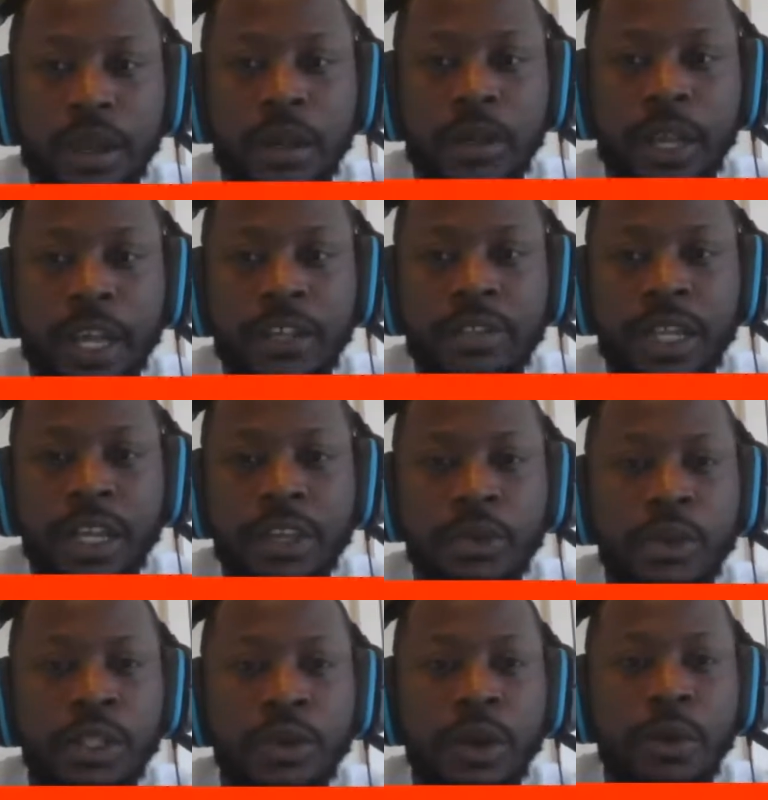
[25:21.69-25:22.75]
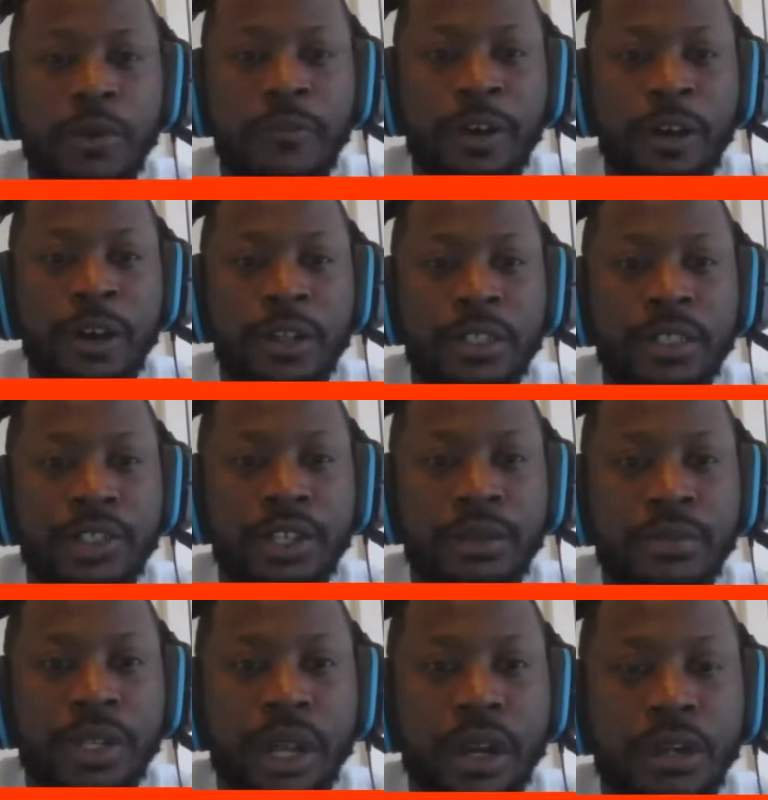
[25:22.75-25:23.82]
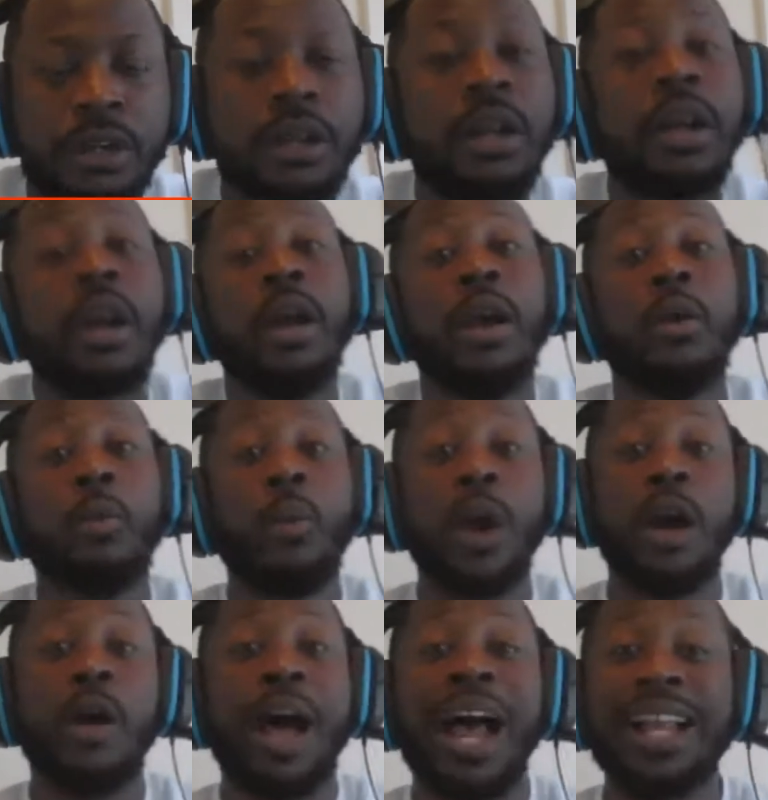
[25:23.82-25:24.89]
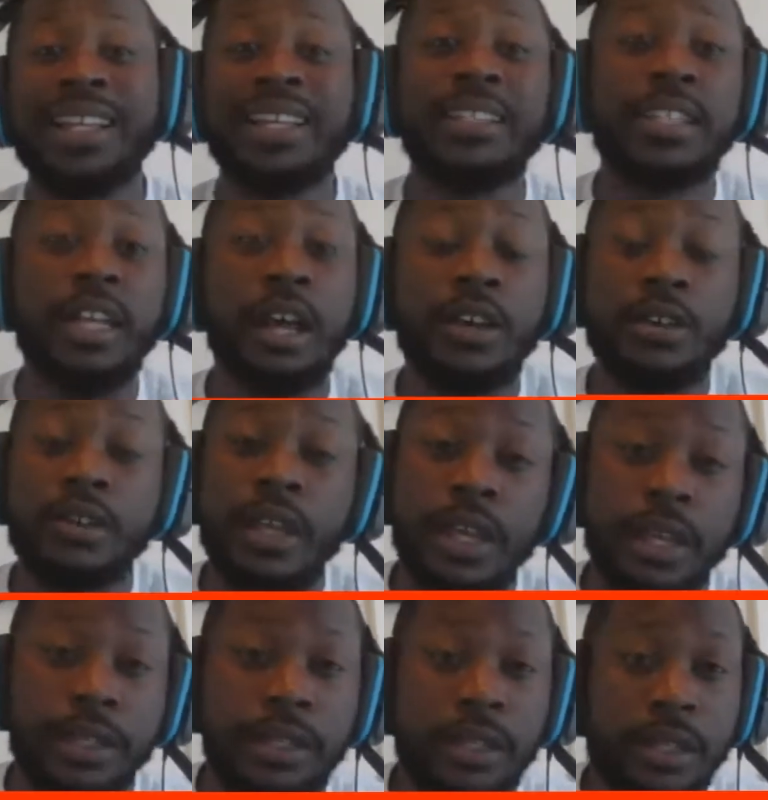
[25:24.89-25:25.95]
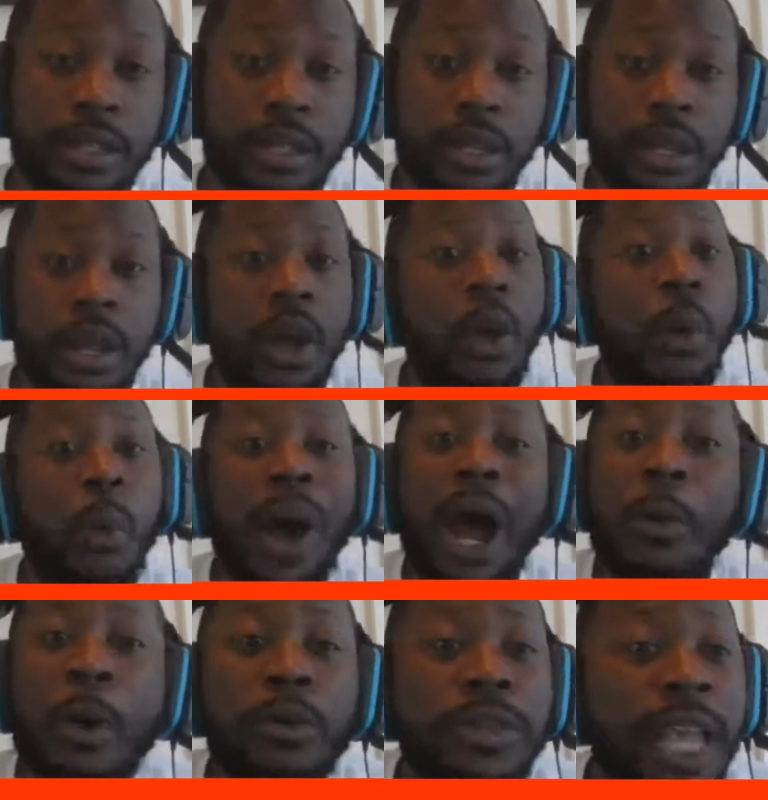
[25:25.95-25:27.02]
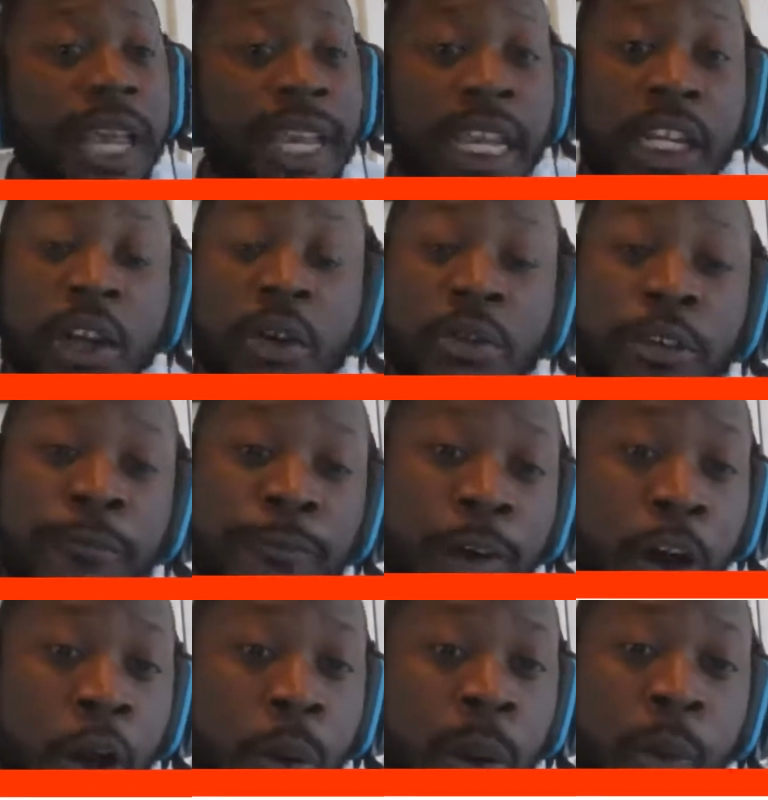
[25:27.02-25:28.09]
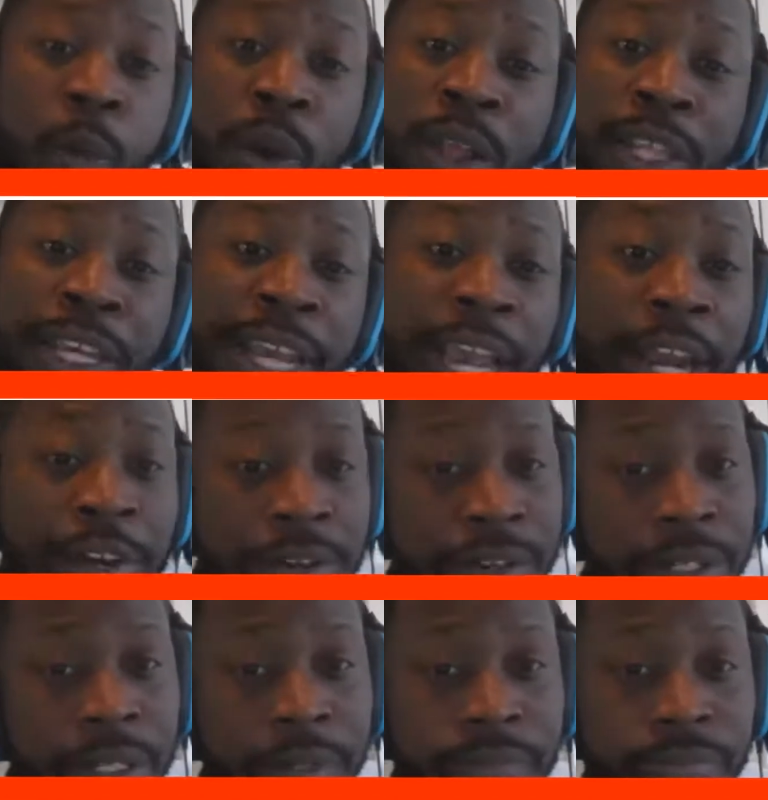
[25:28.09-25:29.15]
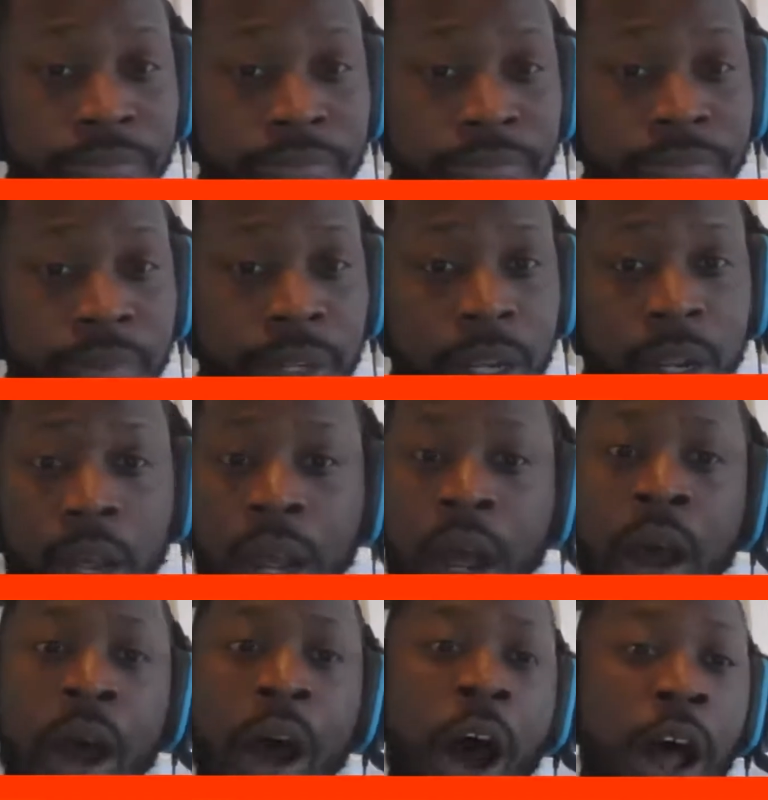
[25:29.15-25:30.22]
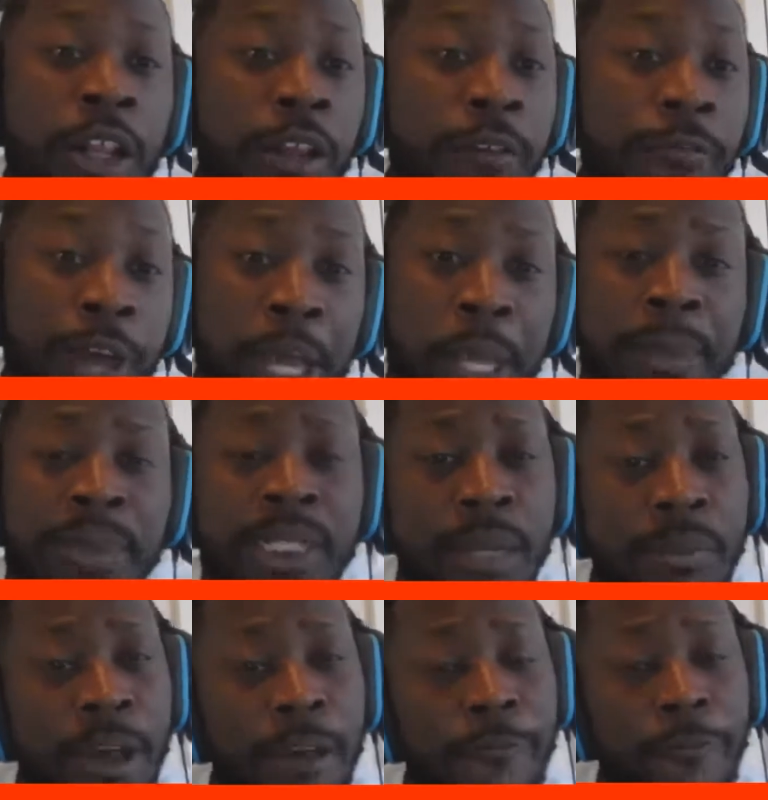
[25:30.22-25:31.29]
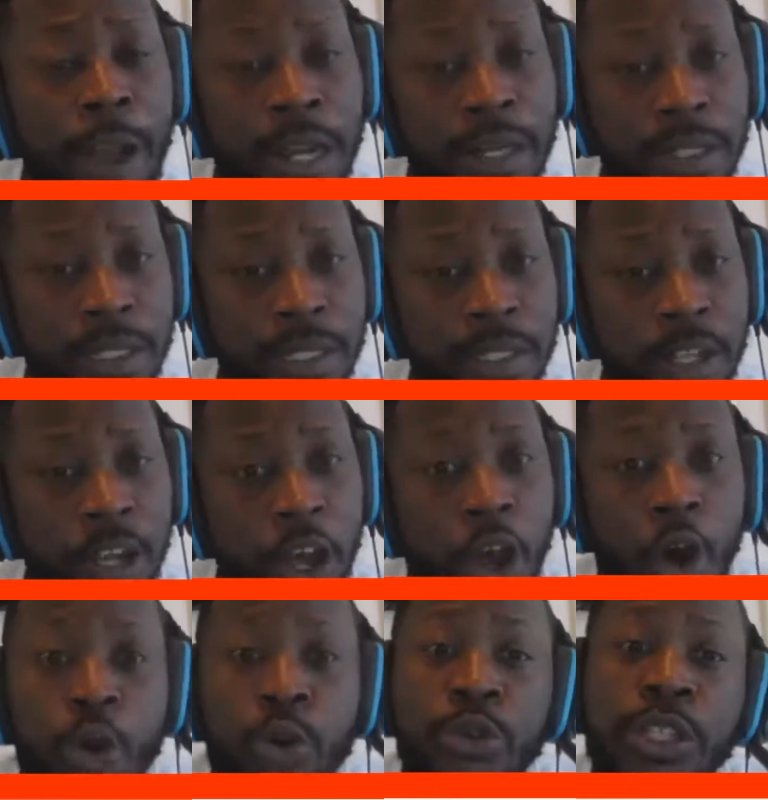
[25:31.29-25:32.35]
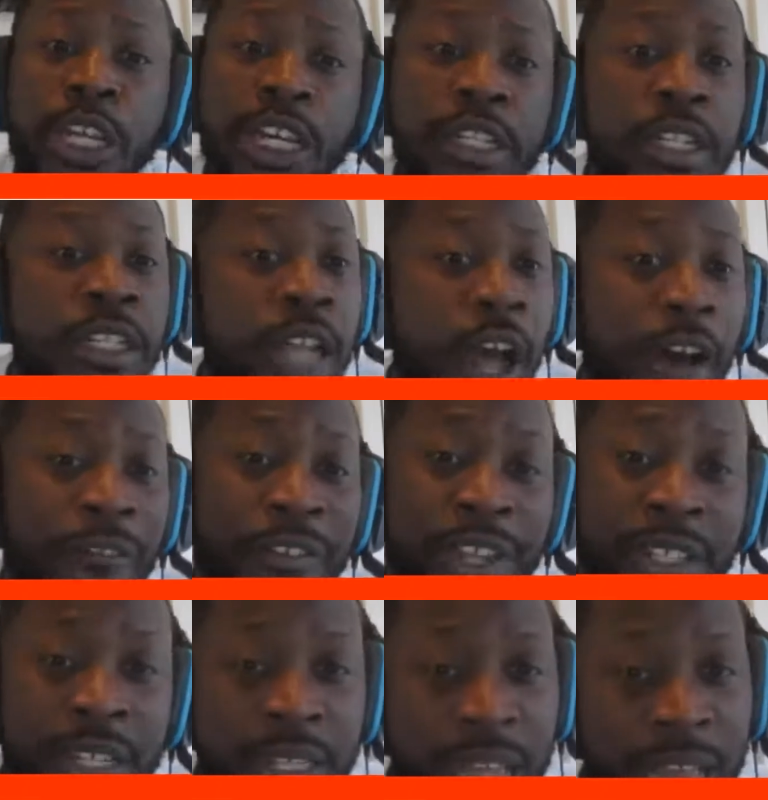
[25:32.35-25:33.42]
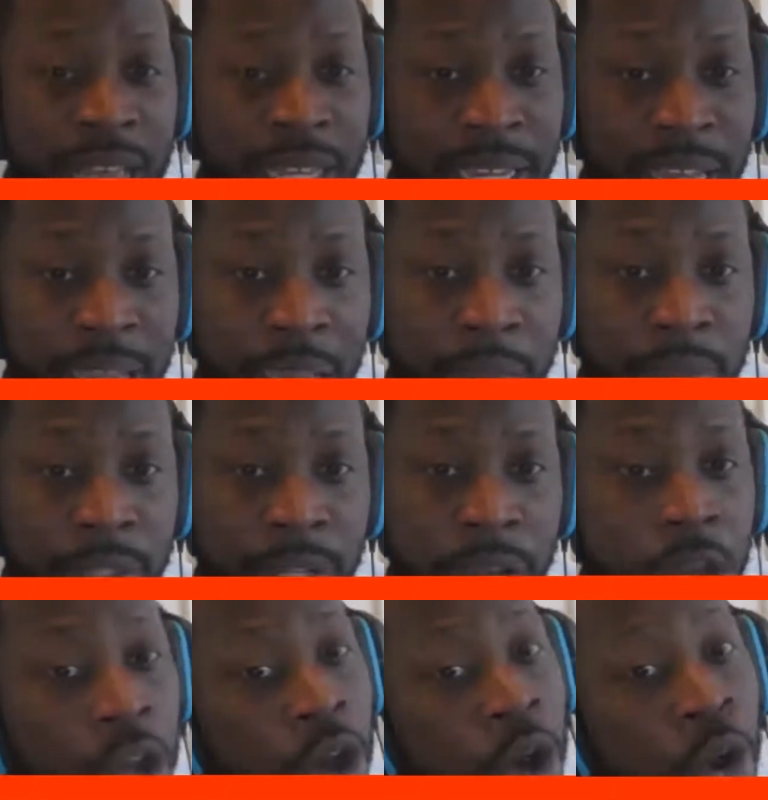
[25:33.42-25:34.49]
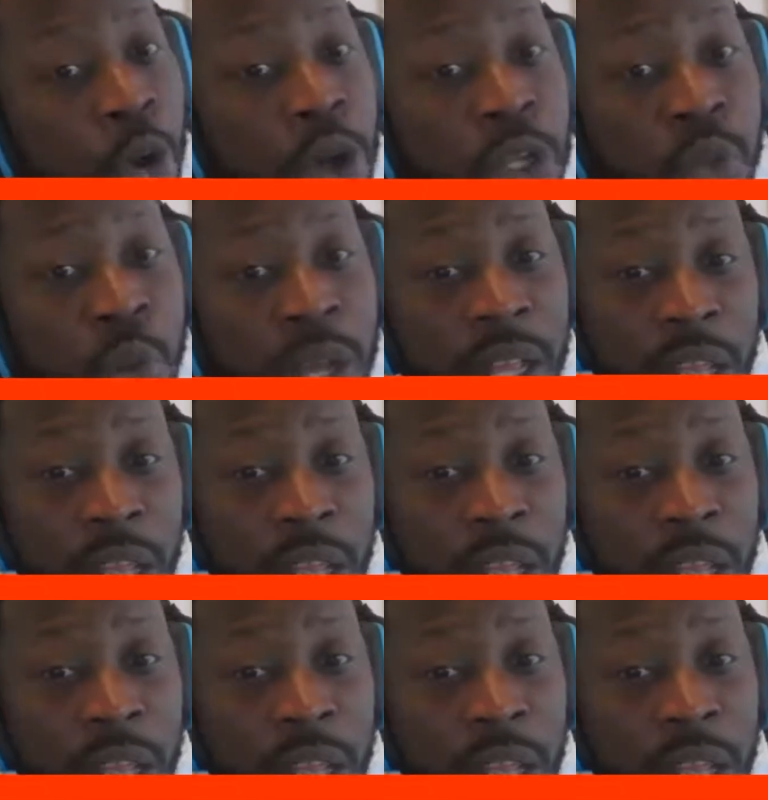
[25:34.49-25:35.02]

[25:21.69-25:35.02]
Okay, you said you was referring to Jim Turner. Well, I could tell you this. Why won't they get on the phone with Willie Anderson, a Hall of Fame semifinalist who teaches offensive line camps, who's